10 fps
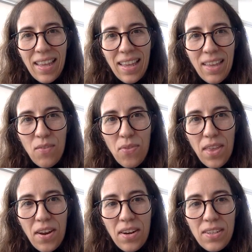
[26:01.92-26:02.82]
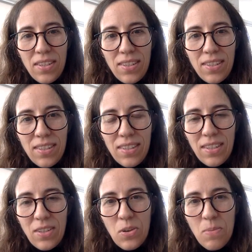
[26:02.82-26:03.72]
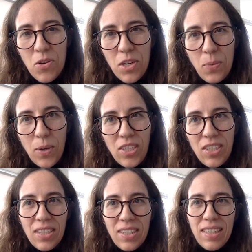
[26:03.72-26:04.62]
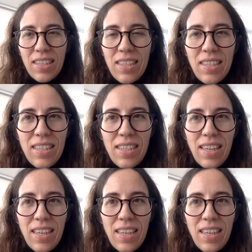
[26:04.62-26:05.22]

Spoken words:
if there's no more questions,